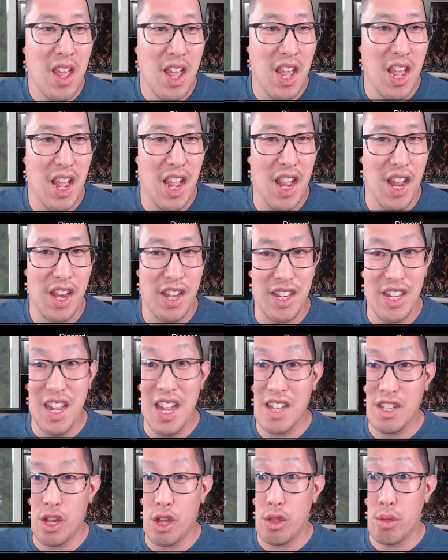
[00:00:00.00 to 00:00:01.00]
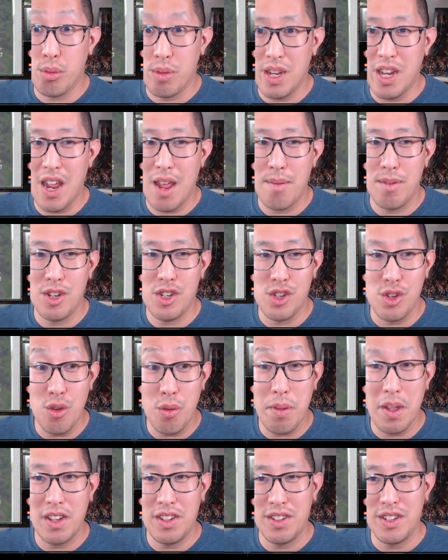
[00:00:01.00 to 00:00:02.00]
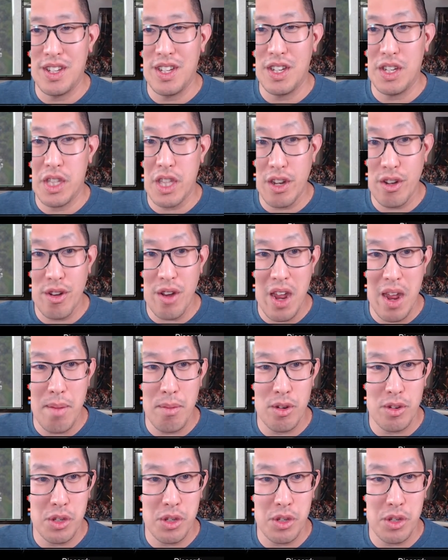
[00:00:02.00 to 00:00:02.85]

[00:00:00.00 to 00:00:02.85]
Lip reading: And he has a 3 damage, no penalty Thunderhammer.